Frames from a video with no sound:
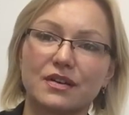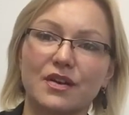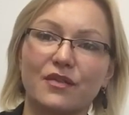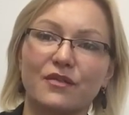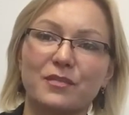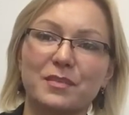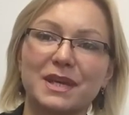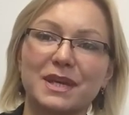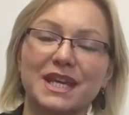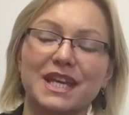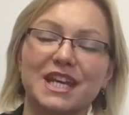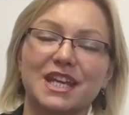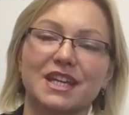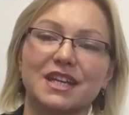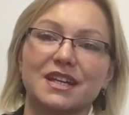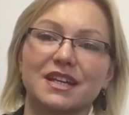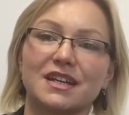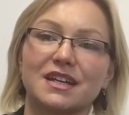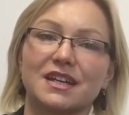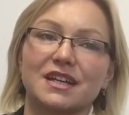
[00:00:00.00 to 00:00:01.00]
of
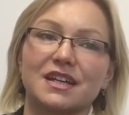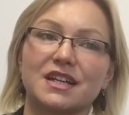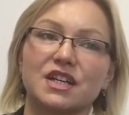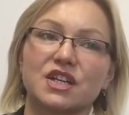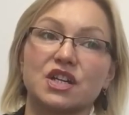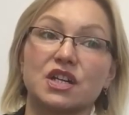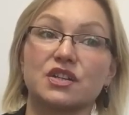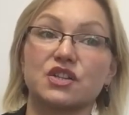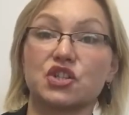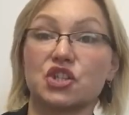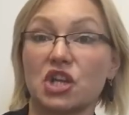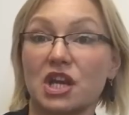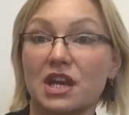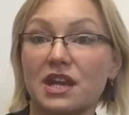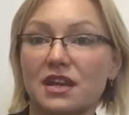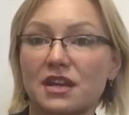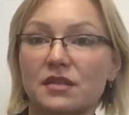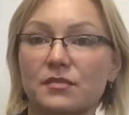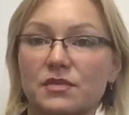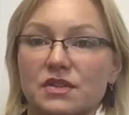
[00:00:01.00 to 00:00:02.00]
being
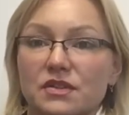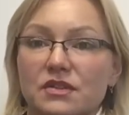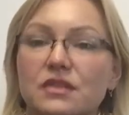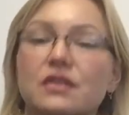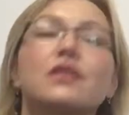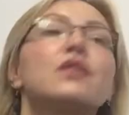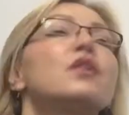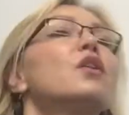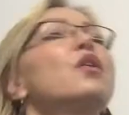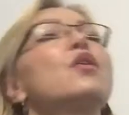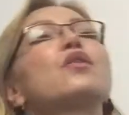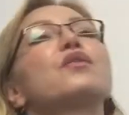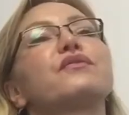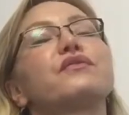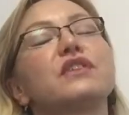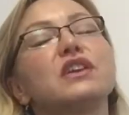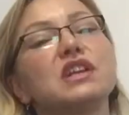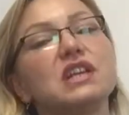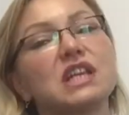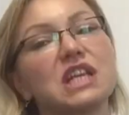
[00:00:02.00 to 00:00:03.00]
ashamed, or
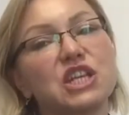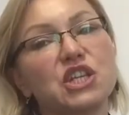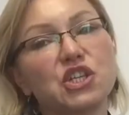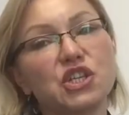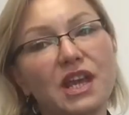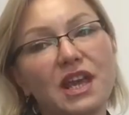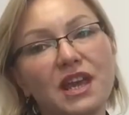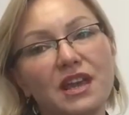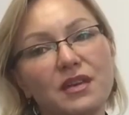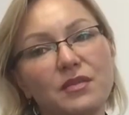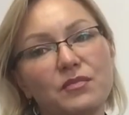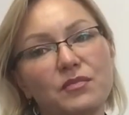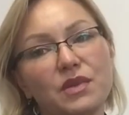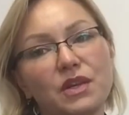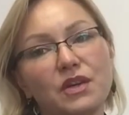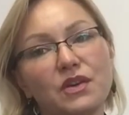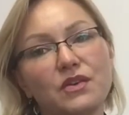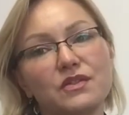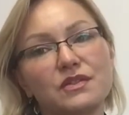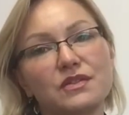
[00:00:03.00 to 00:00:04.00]
feeling shame
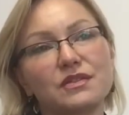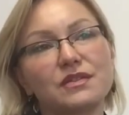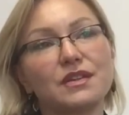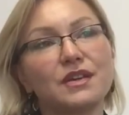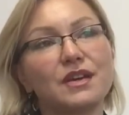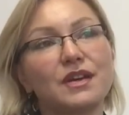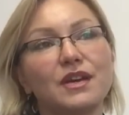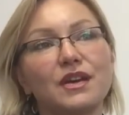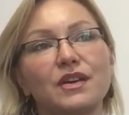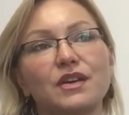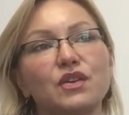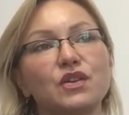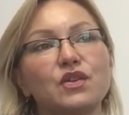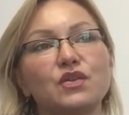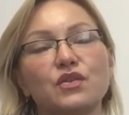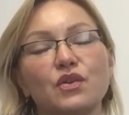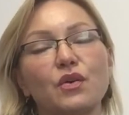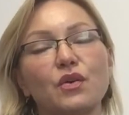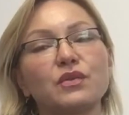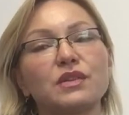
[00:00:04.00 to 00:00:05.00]
because
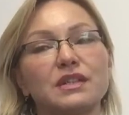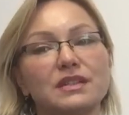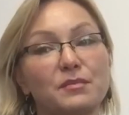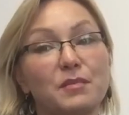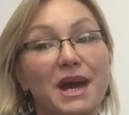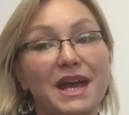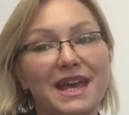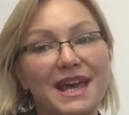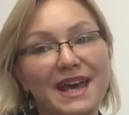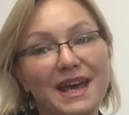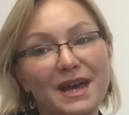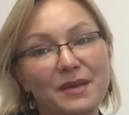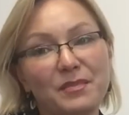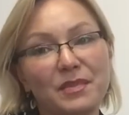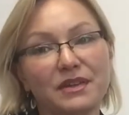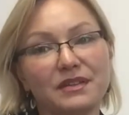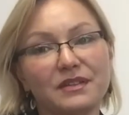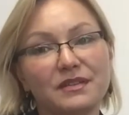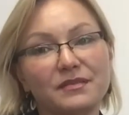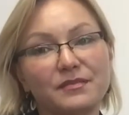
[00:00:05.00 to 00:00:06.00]
you know that it might
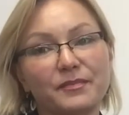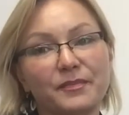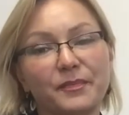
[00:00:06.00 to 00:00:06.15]
happen.